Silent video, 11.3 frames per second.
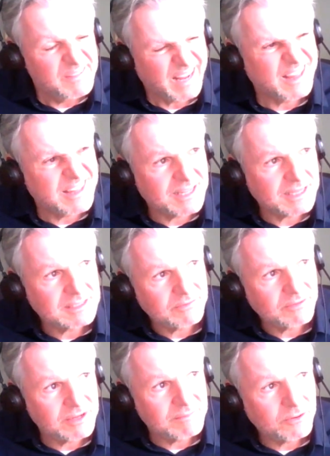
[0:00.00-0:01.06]
And I think that's a
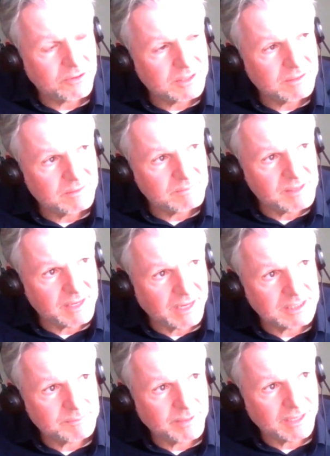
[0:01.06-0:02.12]
very important
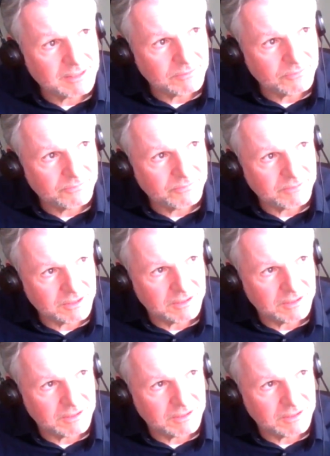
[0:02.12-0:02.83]
aspect of